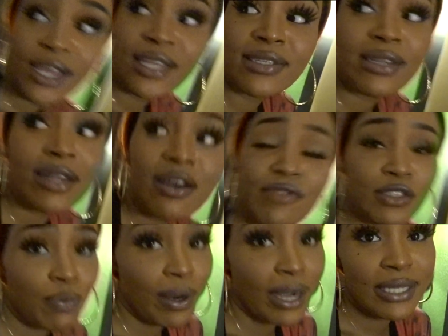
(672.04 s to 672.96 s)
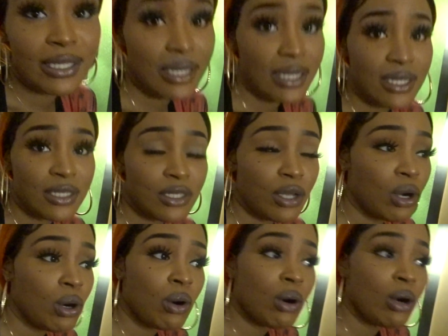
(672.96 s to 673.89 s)
his baby. Love is priceless. Baby, yeah,
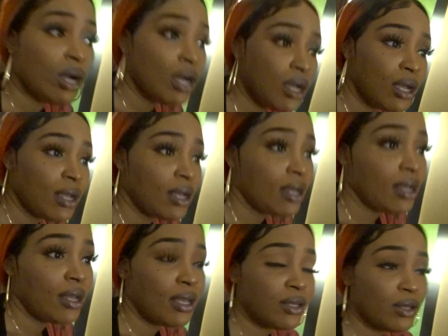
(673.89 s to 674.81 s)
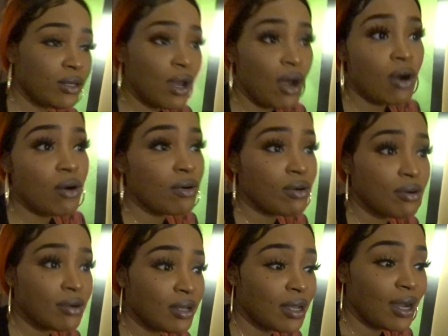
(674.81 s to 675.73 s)
so turn off the camera. That's all. You
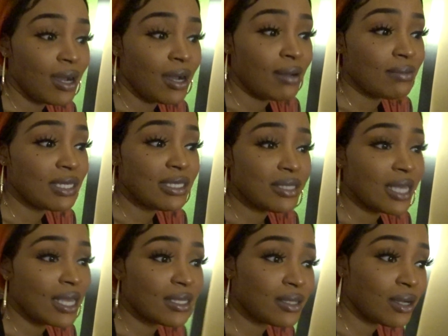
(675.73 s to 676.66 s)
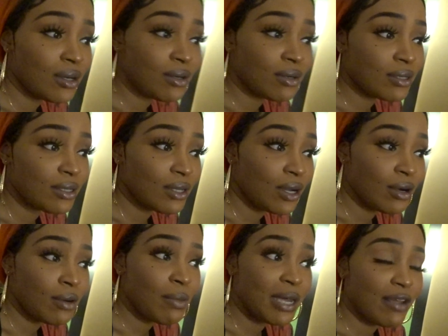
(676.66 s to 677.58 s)
know, um, these things don't. You, you
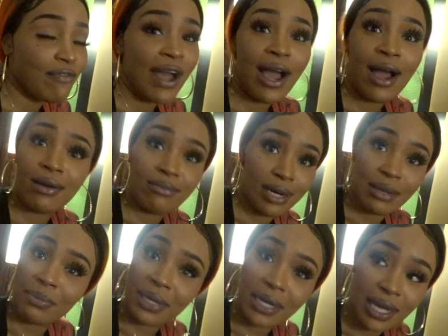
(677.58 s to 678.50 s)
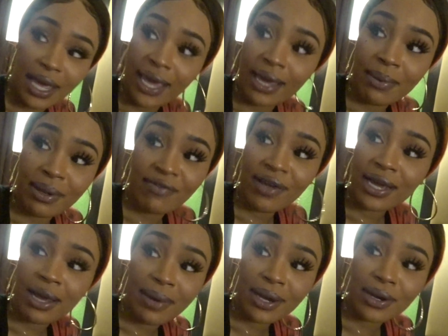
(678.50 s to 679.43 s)
know, like but if I, but, right but hey, but if I
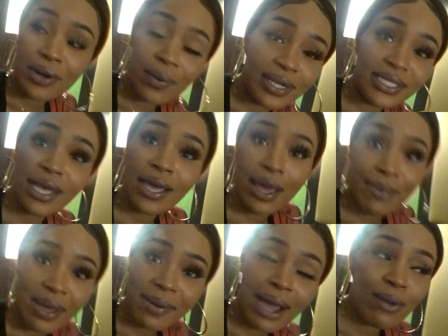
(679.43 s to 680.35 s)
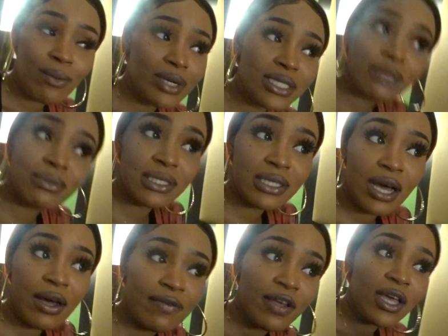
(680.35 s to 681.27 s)
come out of nowhere and say, "Hey, babe, I want some
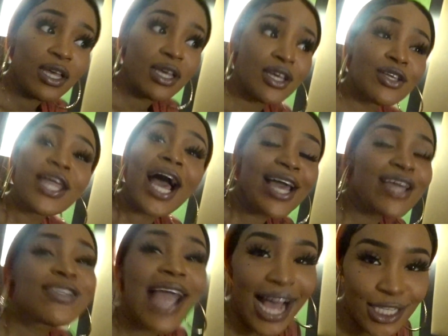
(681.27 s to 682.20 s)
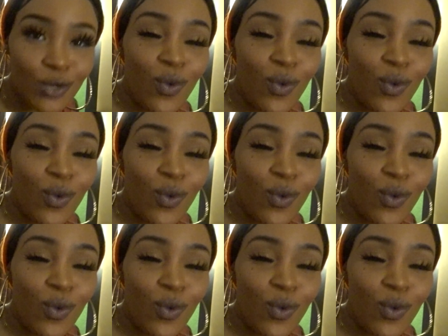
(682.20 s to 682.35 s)
stuff," that that's